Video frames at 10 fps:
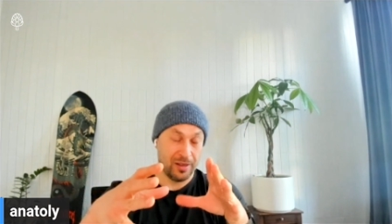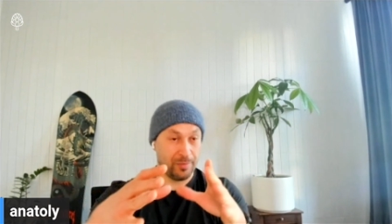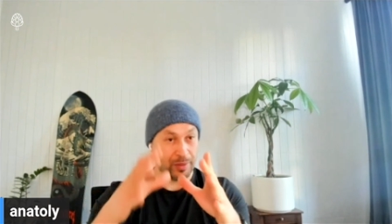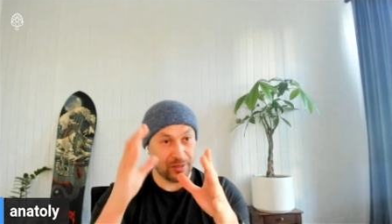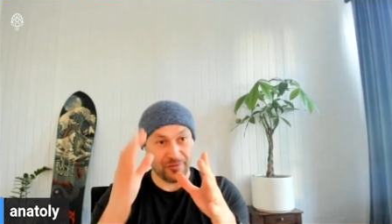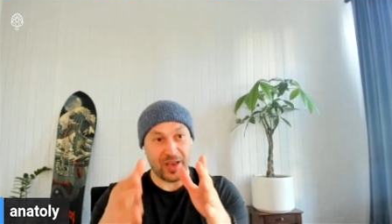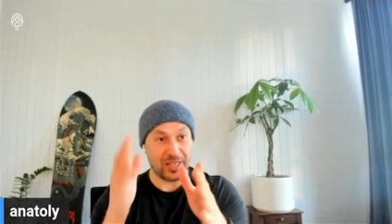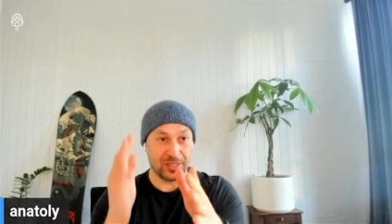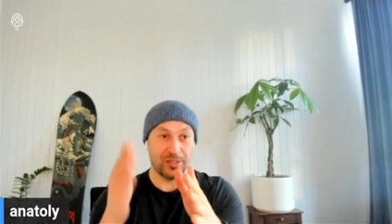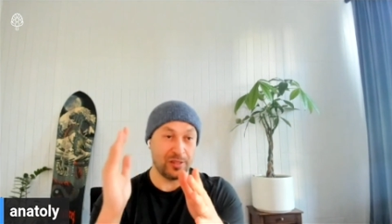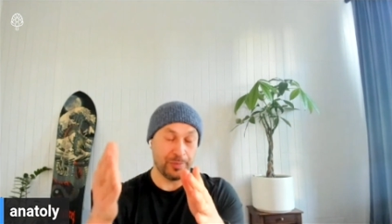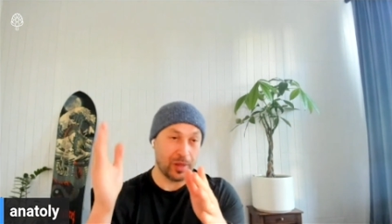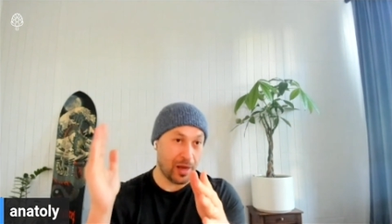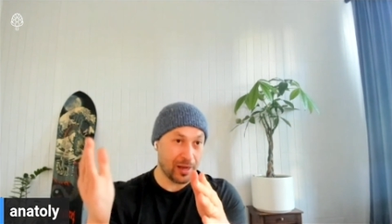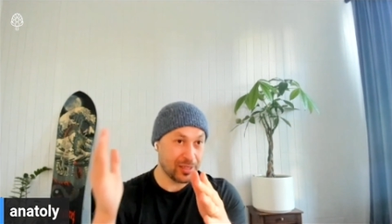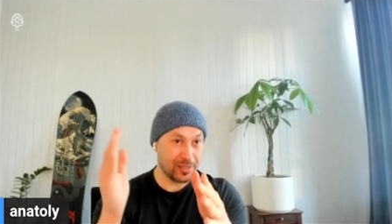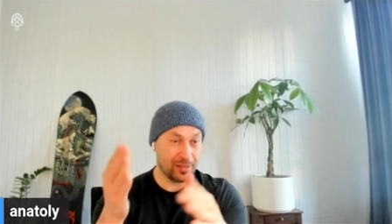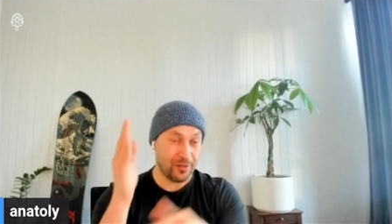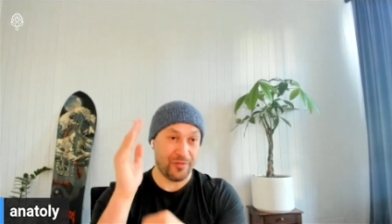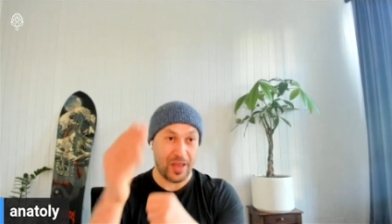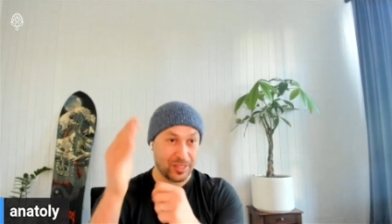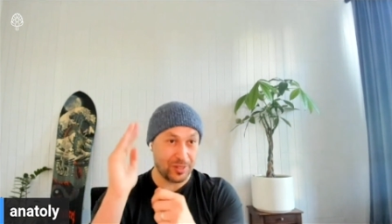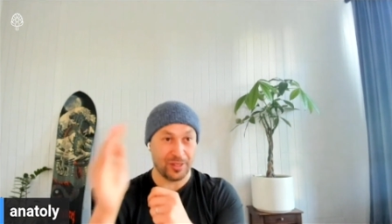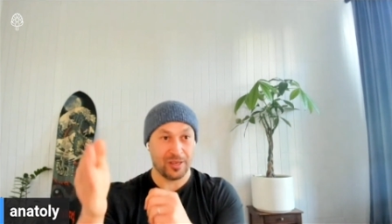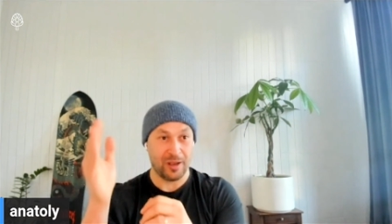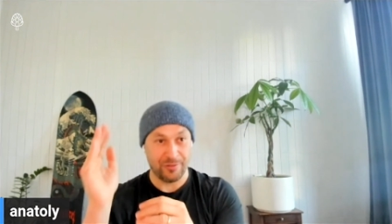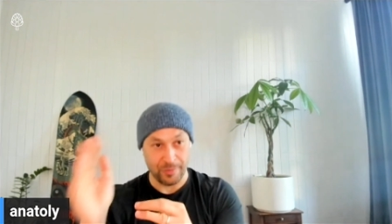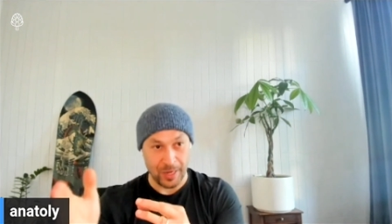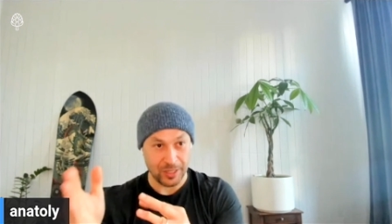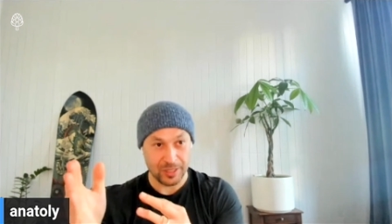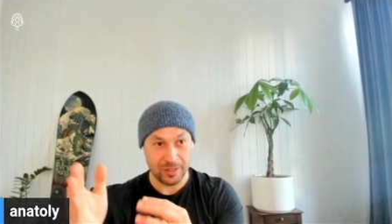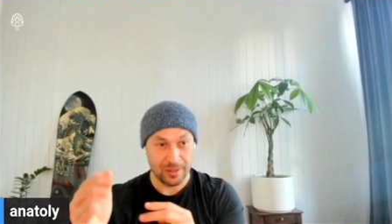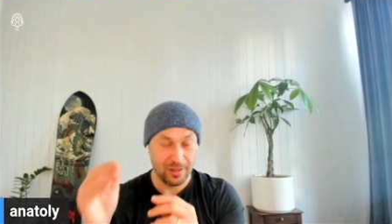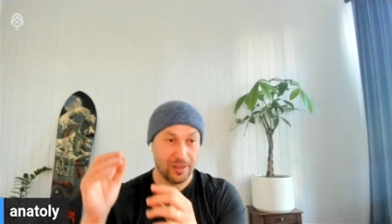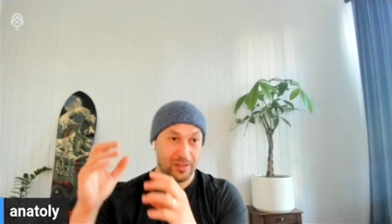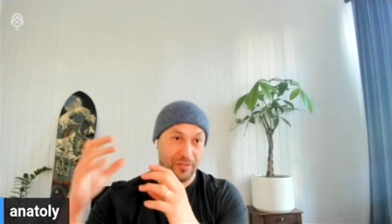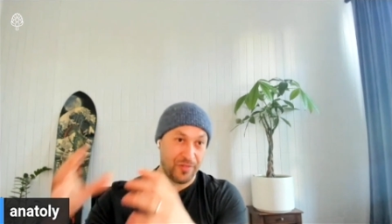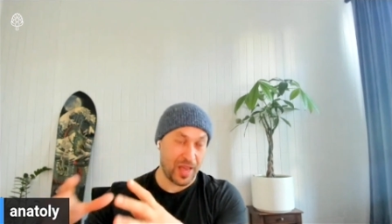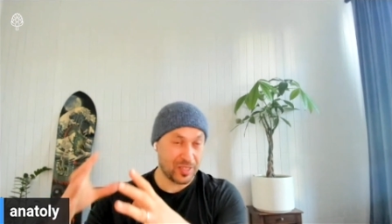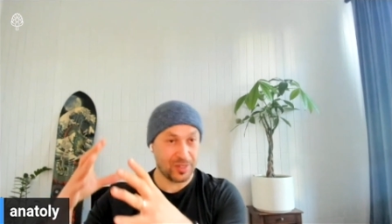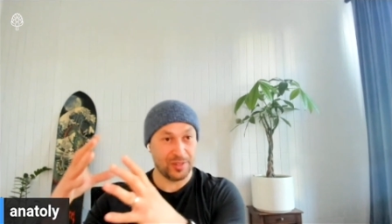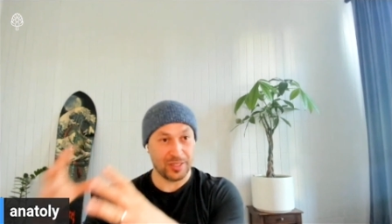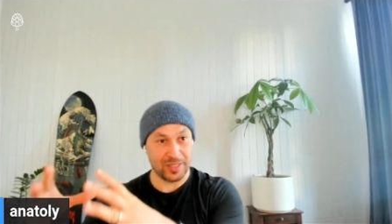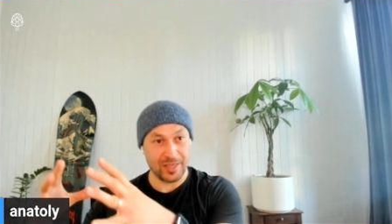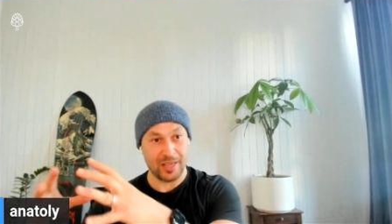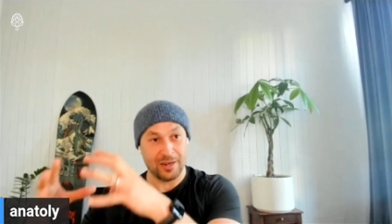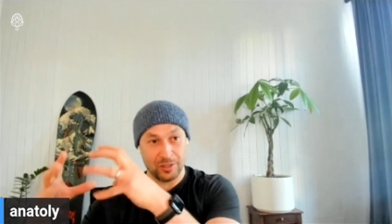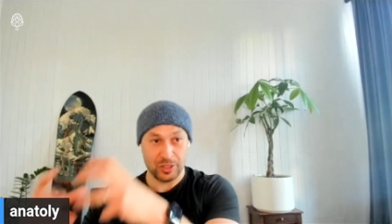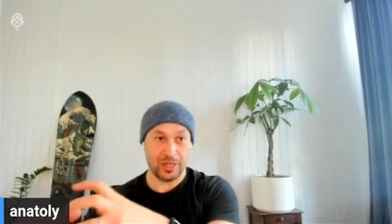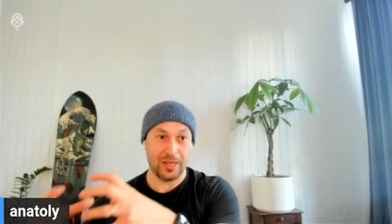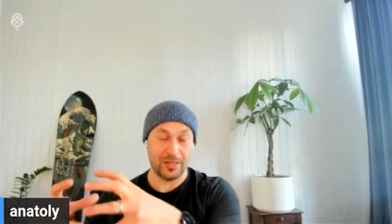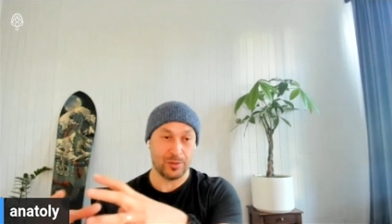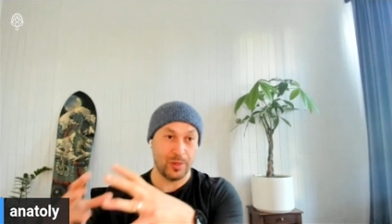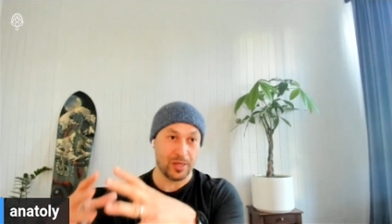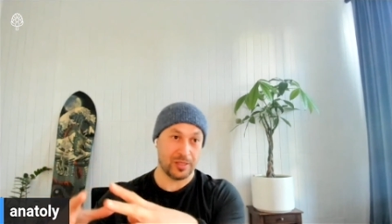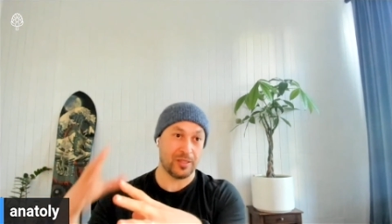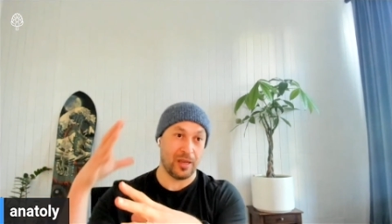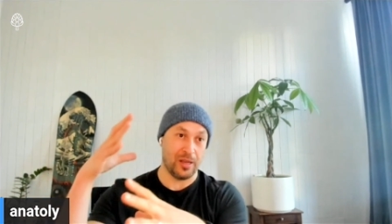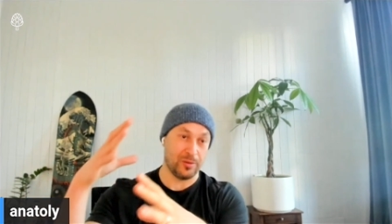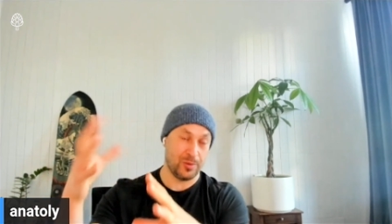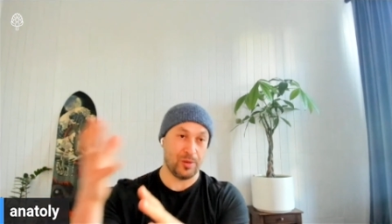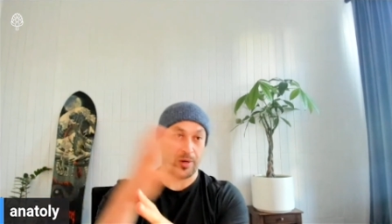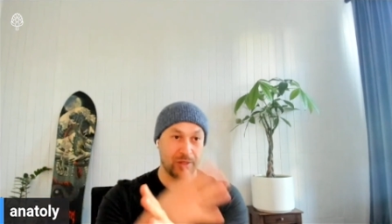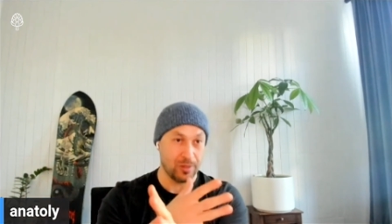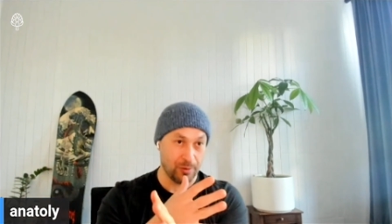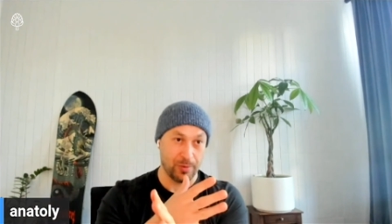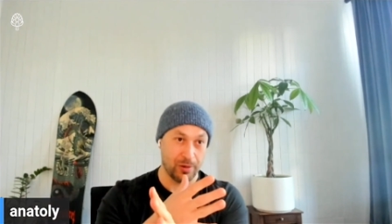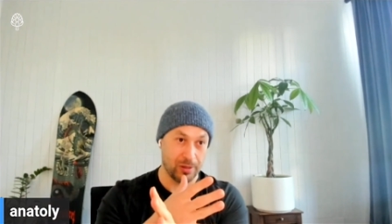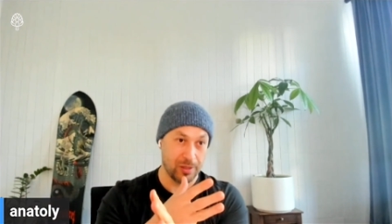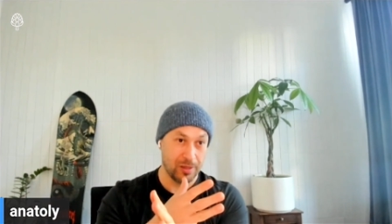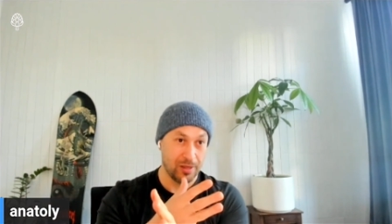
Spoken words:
But the faster the blocks and the faster the confirmation, the faster the state on chain is reconciled with the rest of the world.